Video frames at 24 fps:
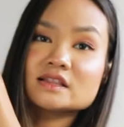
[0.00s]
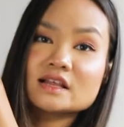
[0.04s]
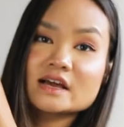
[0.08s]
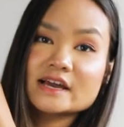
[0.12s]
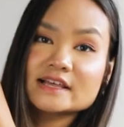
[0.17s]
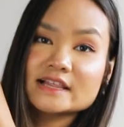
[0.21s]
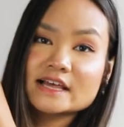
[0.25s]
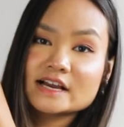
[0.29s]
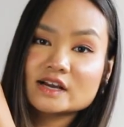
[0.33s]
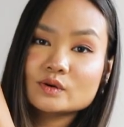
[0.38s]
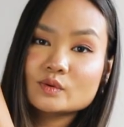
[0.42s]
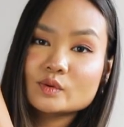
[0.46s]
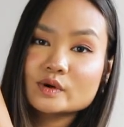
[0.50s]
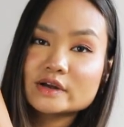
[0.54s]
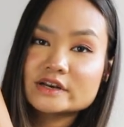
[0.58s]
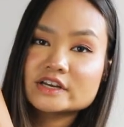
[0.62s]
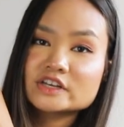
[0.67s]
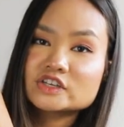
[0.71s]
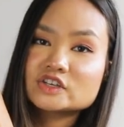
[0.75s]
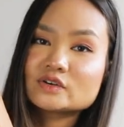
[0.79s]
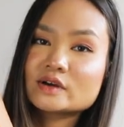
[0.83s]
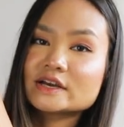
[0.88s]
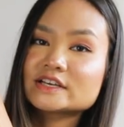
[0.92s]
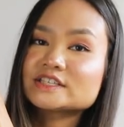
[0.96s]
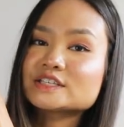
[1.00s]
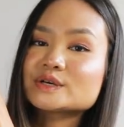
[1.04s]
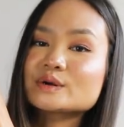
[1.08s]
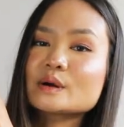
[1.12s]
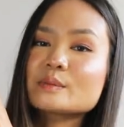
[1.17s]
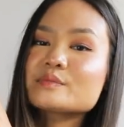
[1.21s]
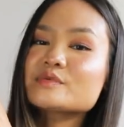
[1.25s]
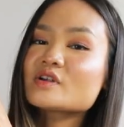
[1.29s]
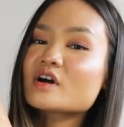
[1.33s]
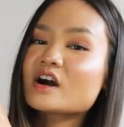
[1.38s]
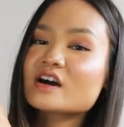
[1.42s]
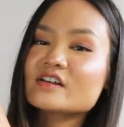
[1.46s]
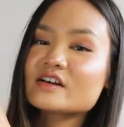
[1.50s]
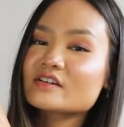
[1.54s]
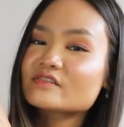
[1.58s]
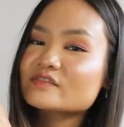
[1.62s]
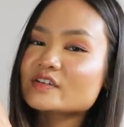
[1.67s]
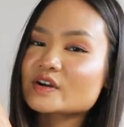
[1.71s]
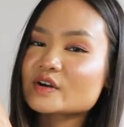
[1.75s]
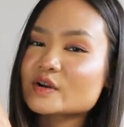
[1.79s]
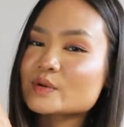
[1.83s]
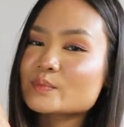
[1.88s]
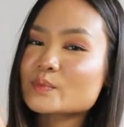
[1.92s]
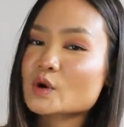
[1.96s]
lilac one. You guys know I'm not a
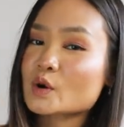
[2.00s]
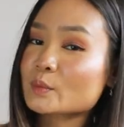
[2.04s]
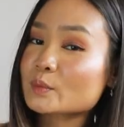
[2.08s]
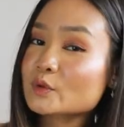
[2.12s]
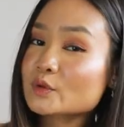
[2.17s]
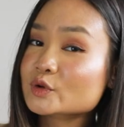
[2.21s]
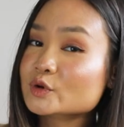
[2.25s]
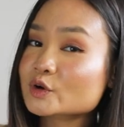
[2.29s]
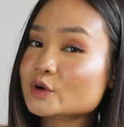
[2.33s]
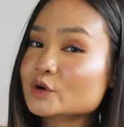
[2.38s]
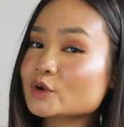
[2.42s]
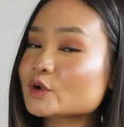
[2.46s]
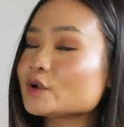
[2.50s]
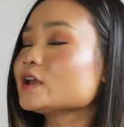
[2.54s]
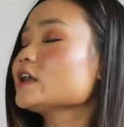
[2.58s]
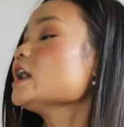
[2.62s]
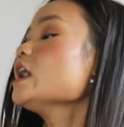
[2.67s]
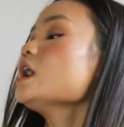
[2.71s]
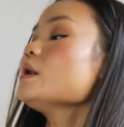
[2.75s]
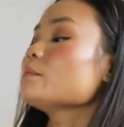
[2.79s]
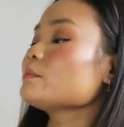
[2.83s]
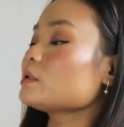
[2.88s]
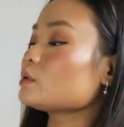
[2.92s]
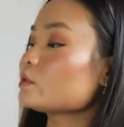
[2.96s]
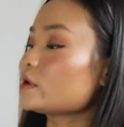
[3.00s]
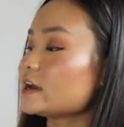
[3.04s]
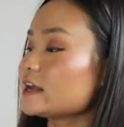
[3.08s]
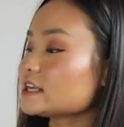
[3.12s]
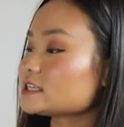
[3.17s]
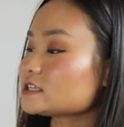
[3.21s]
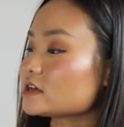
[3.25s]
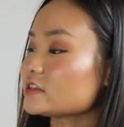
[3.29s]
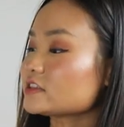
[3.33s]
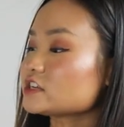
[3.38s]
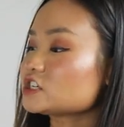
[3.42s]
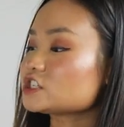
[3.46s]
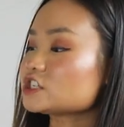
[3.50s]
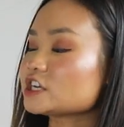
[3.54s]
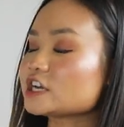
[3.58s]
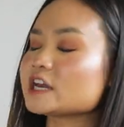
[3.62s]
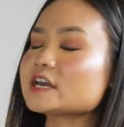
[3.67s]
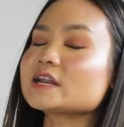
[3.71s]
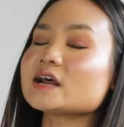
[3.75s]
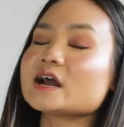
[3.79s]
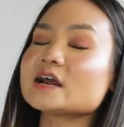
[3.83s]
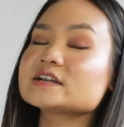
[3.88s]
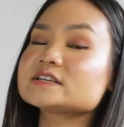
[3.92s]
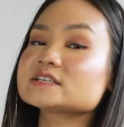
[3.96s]
very purple girl, but when I saw this
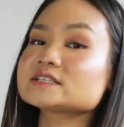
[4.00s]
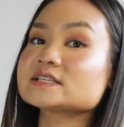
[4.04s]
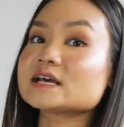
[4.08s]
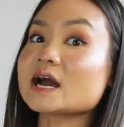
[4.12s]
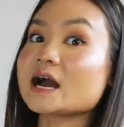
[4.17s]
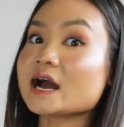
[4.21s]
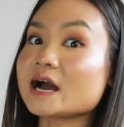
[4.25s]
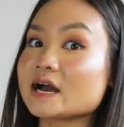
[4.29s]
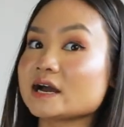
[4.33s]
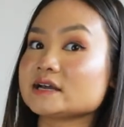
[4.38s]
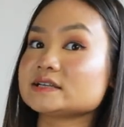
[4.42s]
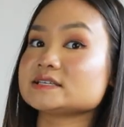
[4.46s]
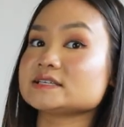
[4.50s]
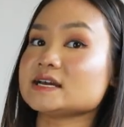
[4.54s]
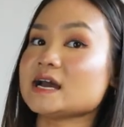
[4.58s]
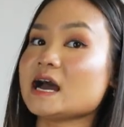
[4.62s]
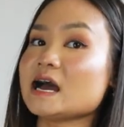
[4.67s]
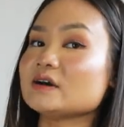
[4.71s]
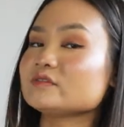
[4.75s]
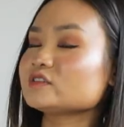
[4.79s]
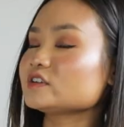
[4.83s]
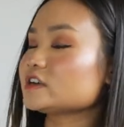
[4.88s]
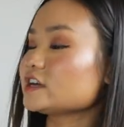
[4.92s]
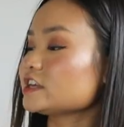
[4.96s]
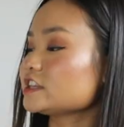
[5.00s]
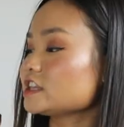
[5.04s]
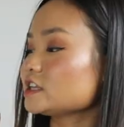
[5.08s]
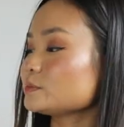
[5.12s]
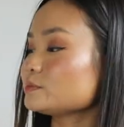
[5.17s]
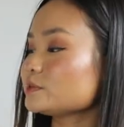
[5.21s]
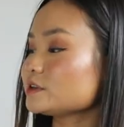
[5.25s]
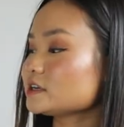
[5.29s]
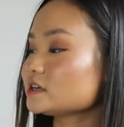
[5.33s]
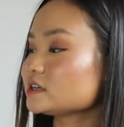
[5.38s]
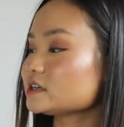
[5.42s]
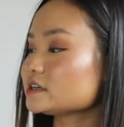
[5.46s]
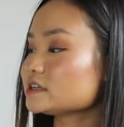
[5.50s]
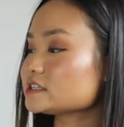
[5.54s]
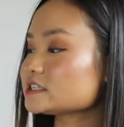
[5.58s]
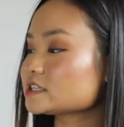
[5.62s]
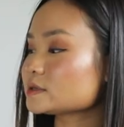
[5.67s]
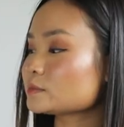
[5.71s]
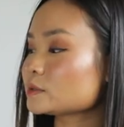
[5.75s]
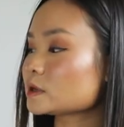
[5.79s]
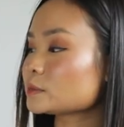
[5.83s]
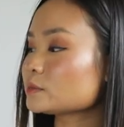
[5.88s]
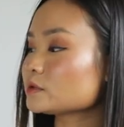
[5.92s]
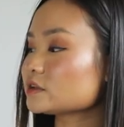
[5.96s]
shade, I just had to have it. I think because
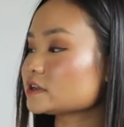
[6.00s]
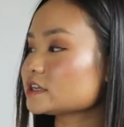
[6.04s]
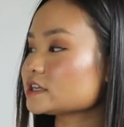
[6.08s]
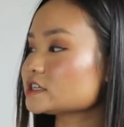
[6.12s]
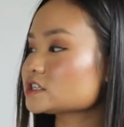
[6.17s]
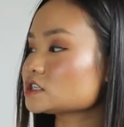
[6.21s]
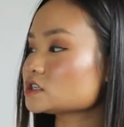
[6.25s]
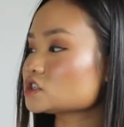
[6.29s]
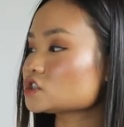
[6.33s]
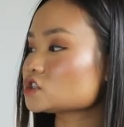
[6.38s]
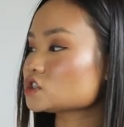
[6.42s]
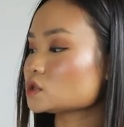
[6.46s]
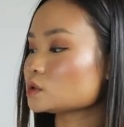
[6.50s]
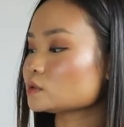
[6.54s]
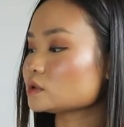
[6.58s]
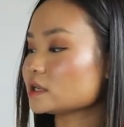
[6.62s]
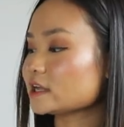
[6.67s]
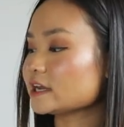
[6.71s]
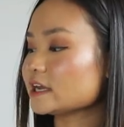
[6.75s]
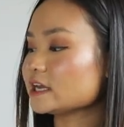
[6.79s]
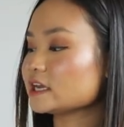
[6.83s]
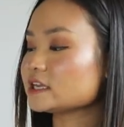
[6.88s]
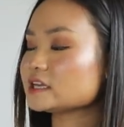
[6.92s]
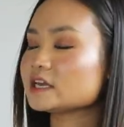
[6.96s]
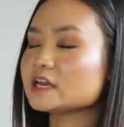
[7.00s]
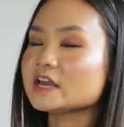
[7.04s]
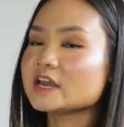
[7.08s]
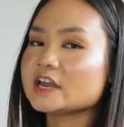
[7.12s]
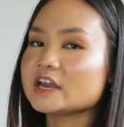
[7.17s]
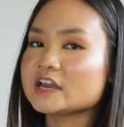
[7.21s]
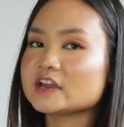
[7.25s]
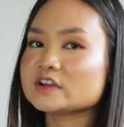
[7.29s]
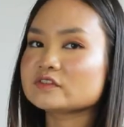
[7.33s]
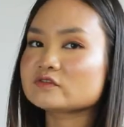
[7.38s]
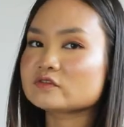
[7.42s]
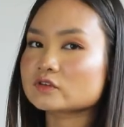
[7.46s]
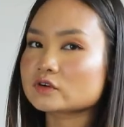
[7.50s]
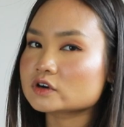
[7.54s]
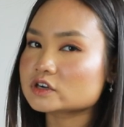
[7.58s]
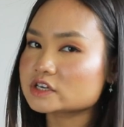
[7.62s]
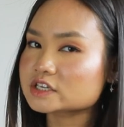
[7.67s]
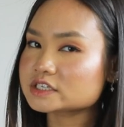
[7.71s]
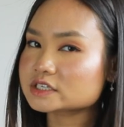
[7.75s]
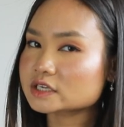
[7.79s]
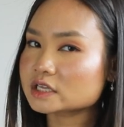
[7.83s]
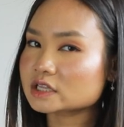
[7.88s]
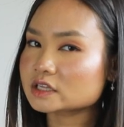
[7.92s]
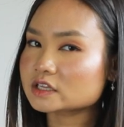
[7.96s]
the purple is so light, it
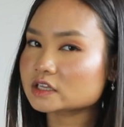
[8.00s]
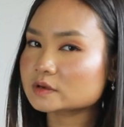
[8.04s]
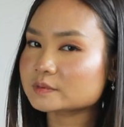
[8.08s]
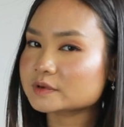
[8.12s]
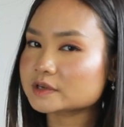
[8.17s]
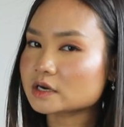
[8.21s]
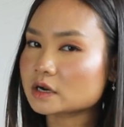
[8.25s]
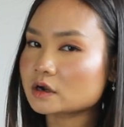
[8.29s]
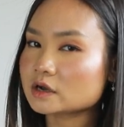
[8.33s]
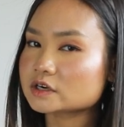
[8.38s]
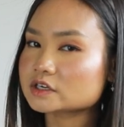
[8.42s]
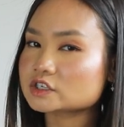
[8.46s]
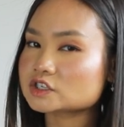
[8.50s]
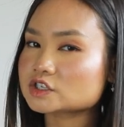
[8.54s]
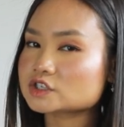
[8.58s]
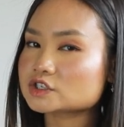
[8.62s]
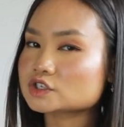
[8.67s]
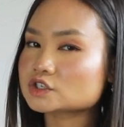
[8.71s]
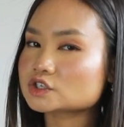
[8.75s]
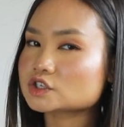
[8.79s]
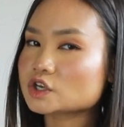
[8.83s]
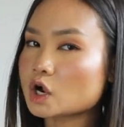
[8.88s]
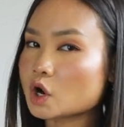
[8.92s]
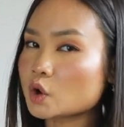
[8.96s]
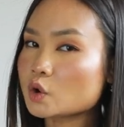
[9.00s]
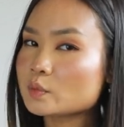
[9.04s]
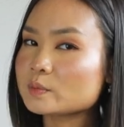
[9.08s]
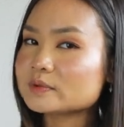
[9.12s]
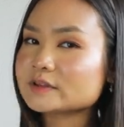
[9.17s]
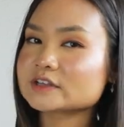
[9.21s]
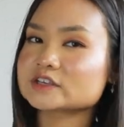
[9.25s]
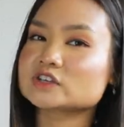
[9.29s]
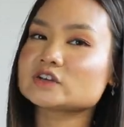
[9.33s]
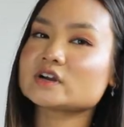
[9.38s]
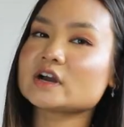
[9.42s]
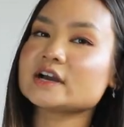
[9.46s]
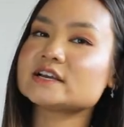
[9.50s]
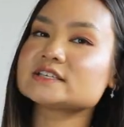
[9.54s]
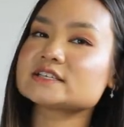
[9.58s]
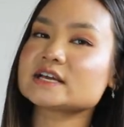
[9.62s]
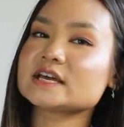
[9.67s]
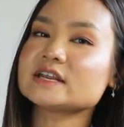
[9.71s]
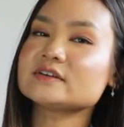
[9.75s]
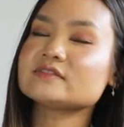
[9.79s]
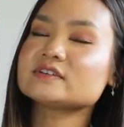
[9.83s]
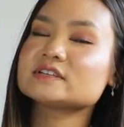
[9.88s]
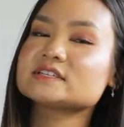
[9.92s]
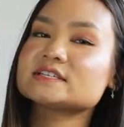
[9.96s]
verges a little bit on taupe. Like, you guys
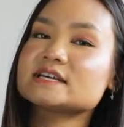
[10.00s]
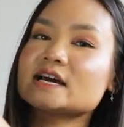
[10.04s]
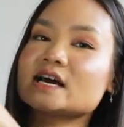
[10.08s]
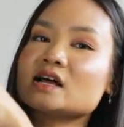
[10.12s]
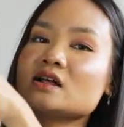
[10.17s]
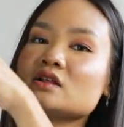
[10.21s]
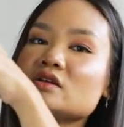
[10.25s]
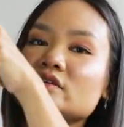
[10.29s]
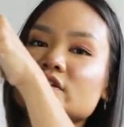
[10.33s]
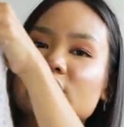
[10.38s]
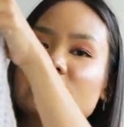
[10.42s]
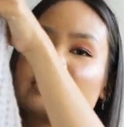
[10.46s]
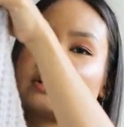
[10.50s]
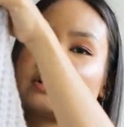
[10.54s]
can't even tell on